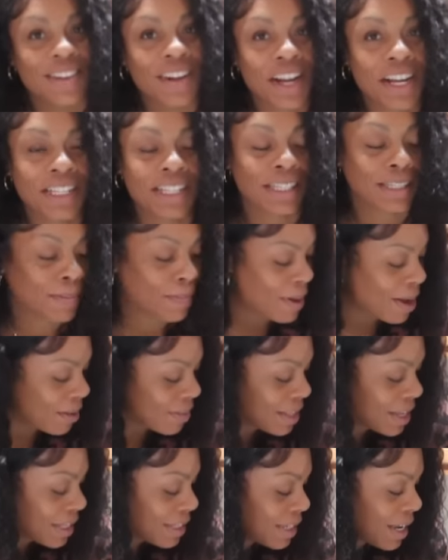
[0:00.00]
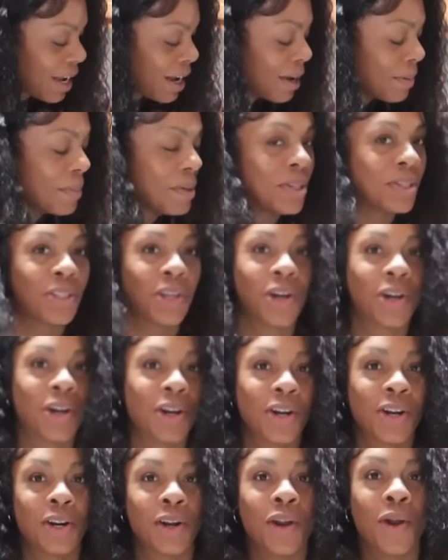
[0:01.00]
you guys, it's about that time to
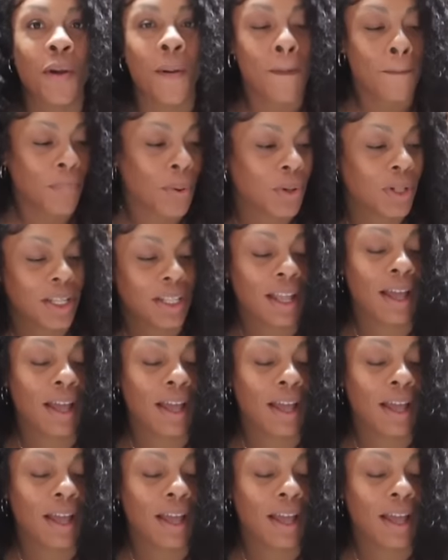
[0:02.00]
start pulling